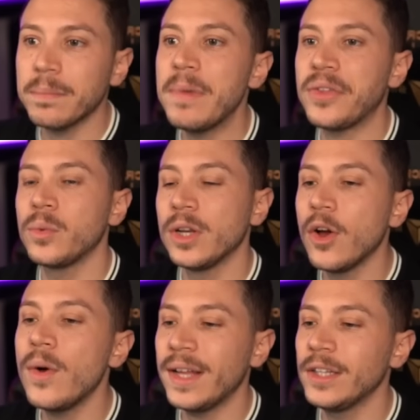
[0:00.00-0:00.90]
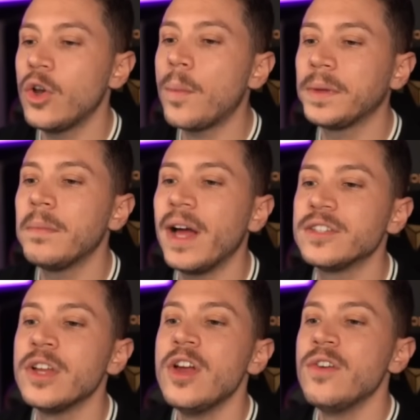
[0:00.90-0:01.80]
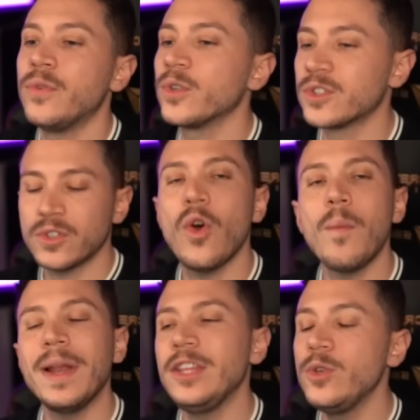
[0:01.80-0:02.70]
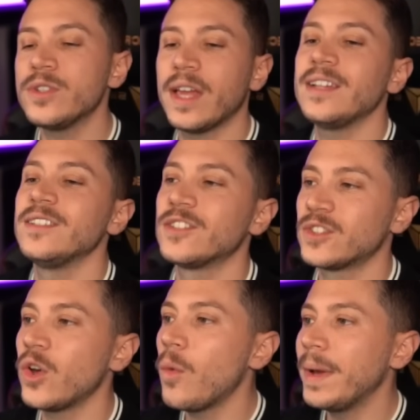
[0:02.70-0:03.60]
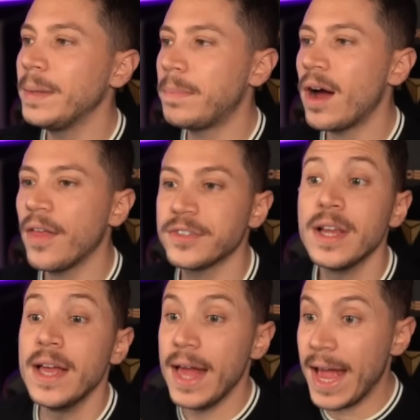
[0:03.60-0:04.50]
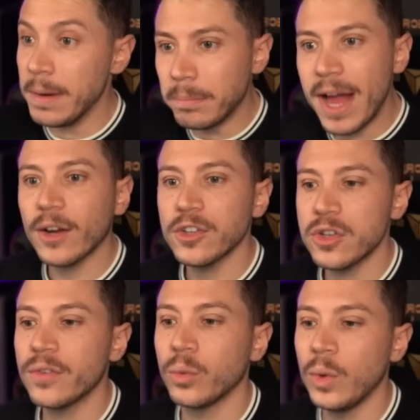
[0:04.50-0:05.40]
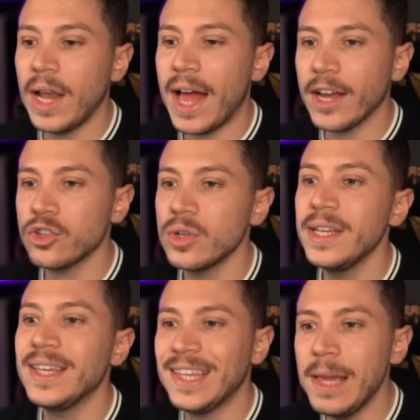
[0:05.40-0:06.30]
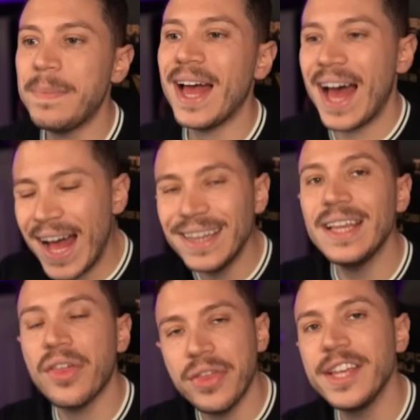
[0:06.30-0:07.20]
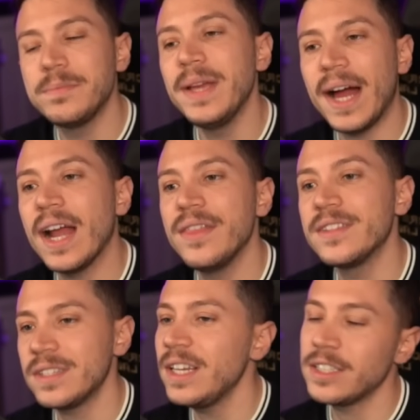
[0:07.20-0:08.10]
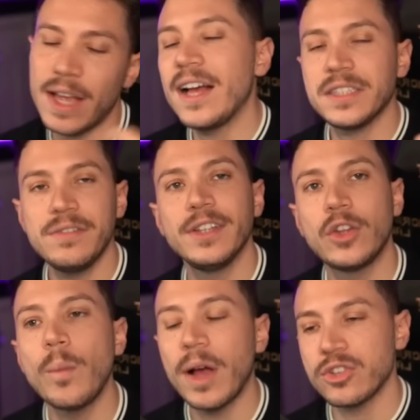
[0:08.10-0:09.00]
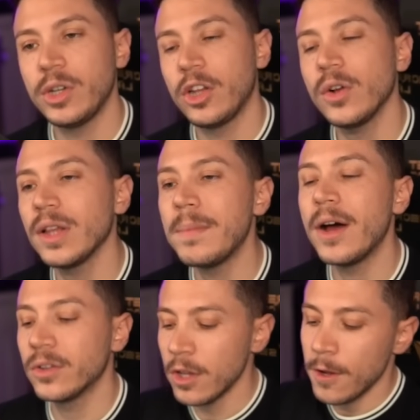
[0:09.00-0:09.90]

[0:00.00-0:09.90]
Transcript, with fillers: method will go ahead and optimize for so many use cases and so many paths. And Microsoft will actually keep adding things behind the scenes, as Stephen Toub has already talked about,